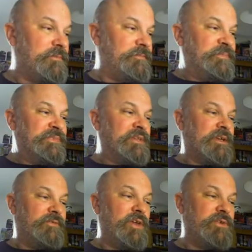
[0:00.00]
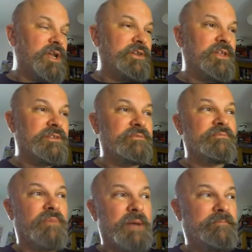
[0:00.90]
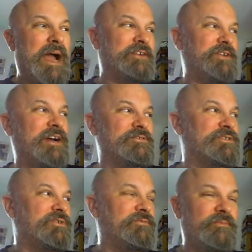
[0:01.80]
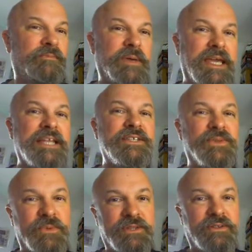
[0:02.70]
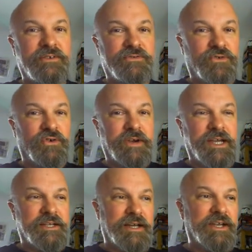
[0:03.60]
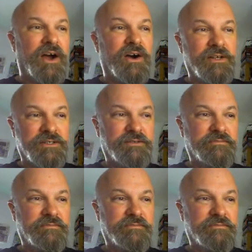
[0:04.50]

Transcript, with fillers: a few of you know that my background sort of begins with drawing and, and art,